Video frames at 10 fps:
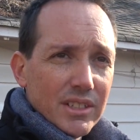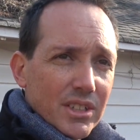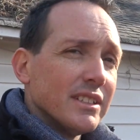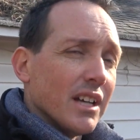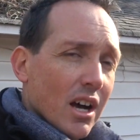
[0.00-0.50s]

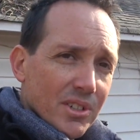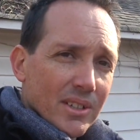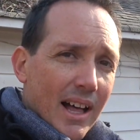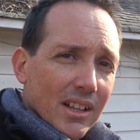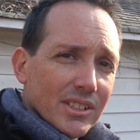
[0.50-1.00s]
So it's
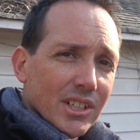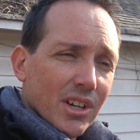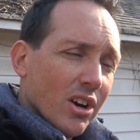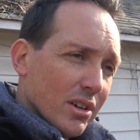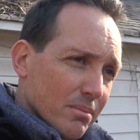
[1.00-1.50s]
$100 a
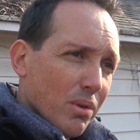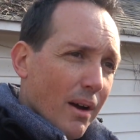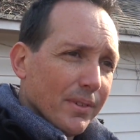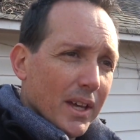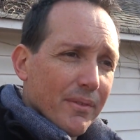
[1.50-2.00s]
yard
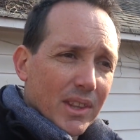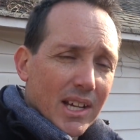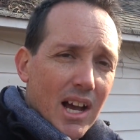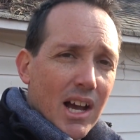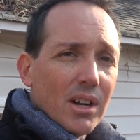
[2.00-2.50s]
roughly for the
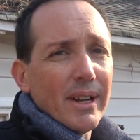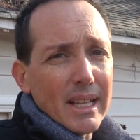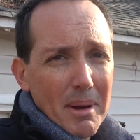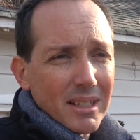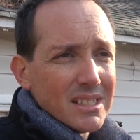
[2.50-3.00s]
concrete
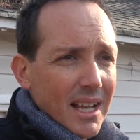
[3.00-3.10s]
and about